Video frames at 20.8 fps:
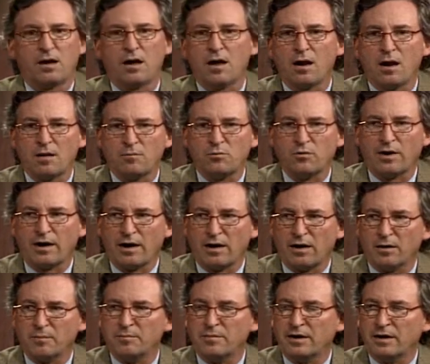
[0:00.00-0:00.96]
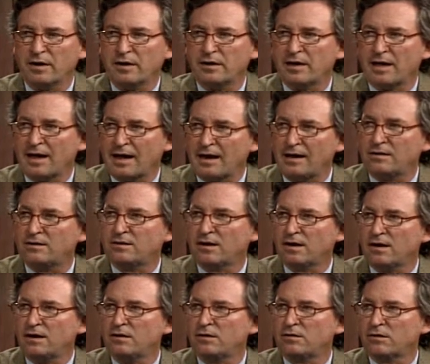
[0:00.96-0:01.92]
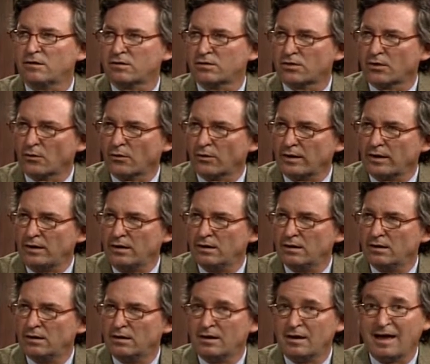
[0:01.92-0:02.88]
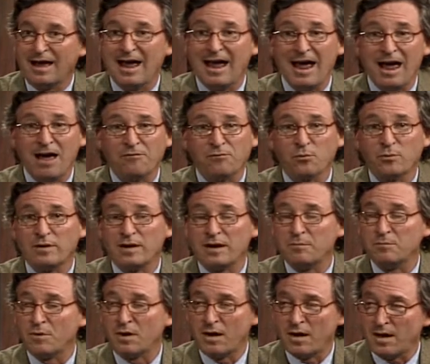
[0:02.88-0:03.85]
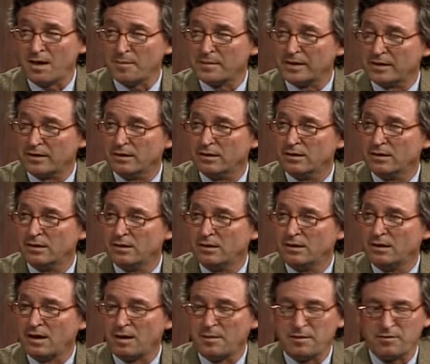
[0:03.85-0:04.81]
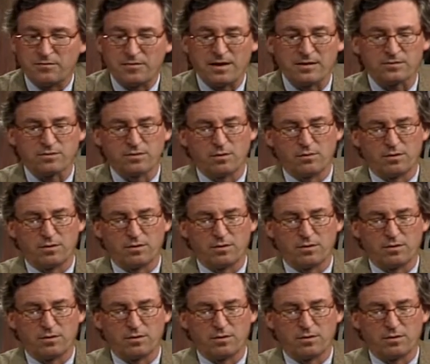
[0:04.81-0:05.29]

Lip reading: A lot more Arab men, 18 to 30. Half were named Muhammad. I mean, if that's